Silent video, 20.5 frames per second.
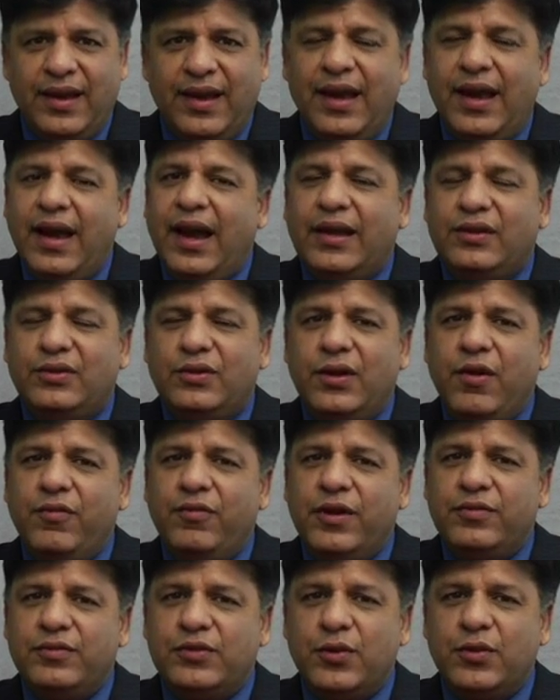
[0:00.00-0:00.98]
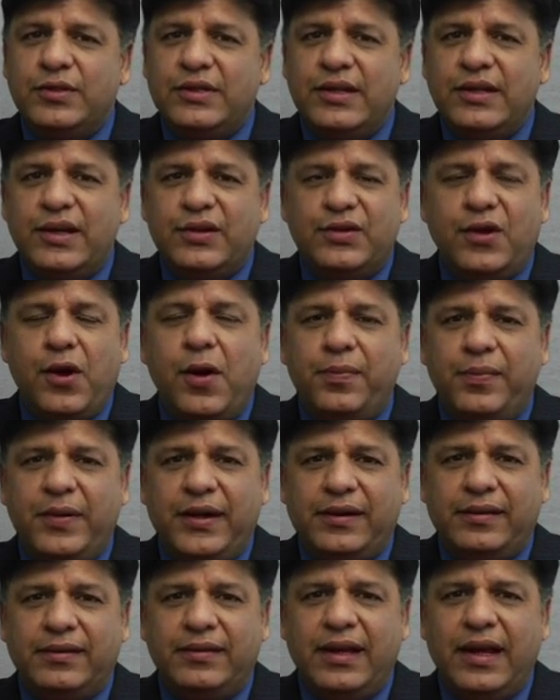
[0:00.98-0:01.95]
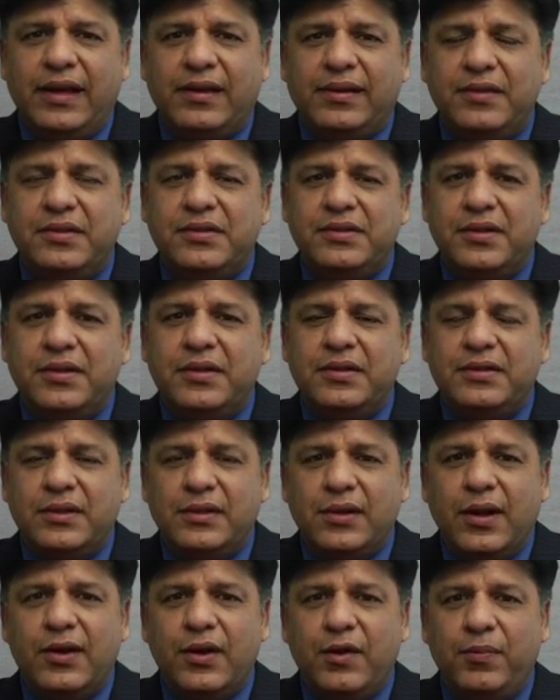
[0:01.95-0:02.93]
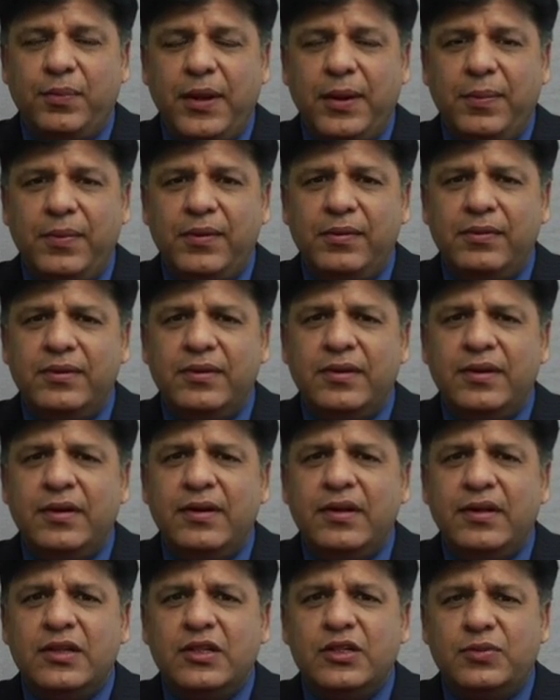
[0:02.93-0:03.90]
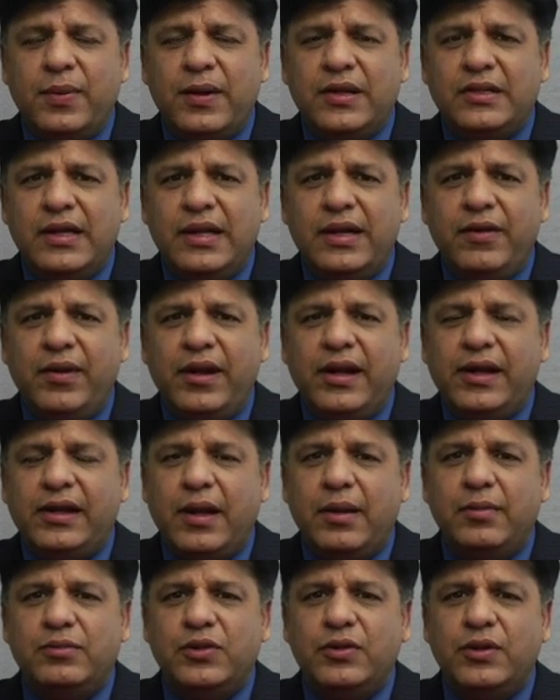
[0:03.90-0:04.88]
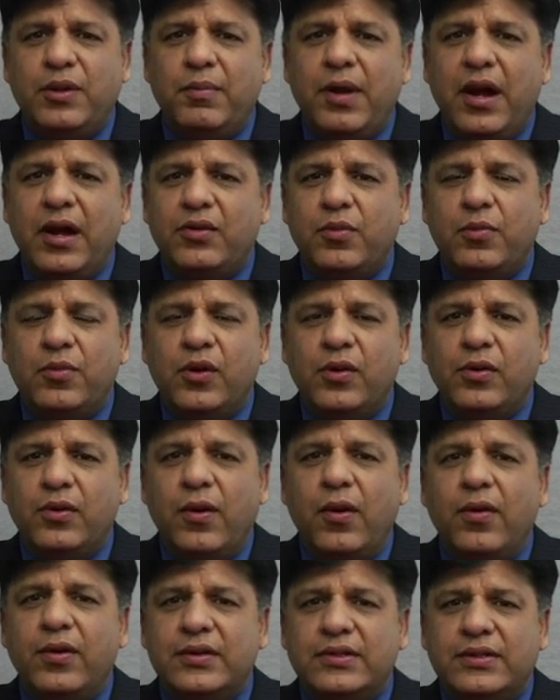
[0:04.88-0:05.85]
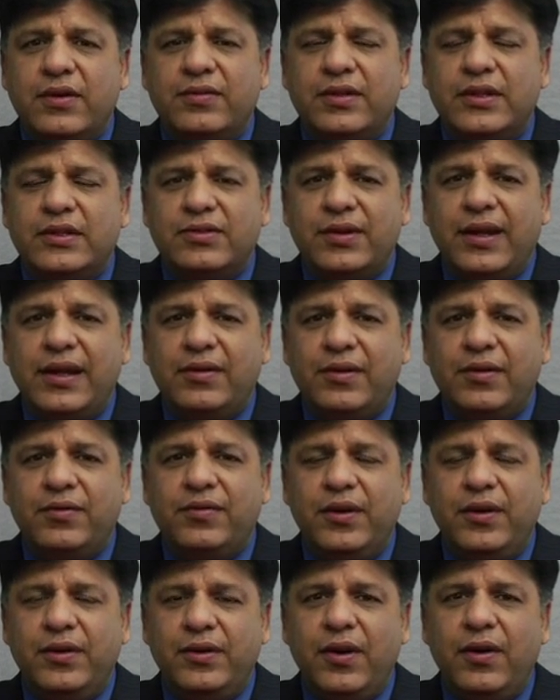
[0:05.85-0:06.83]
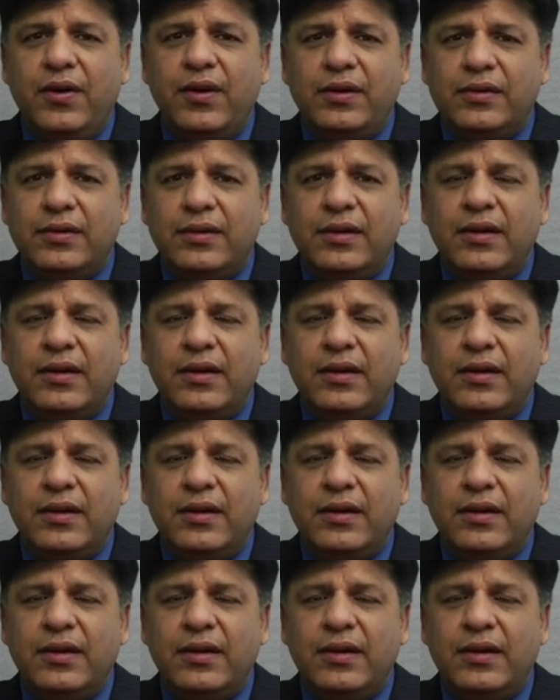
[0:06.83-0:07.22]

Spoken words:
And today we've chosen a topic that concerns a lot of people, especially when it comes to the matrimonial laws of the state of New York.